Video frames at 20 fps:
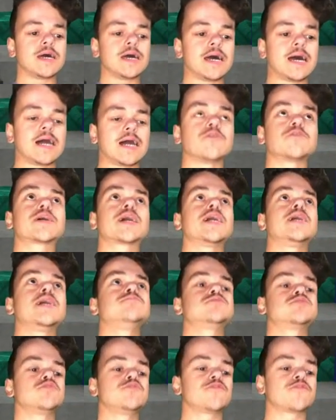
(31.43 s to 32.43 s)
Hello
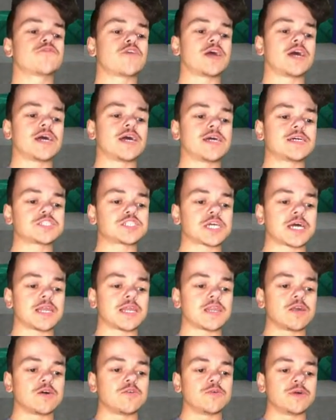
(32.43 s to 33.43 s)
KM2 Fresh,
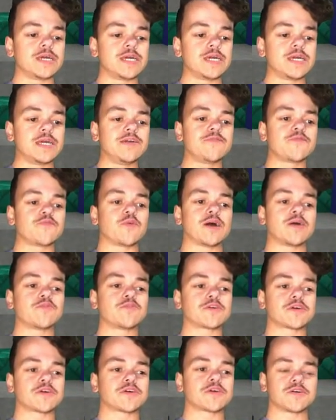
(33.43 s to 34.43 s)
hello Eve,
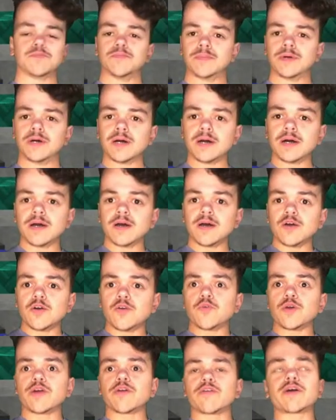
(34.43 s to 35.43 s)
welcome. We are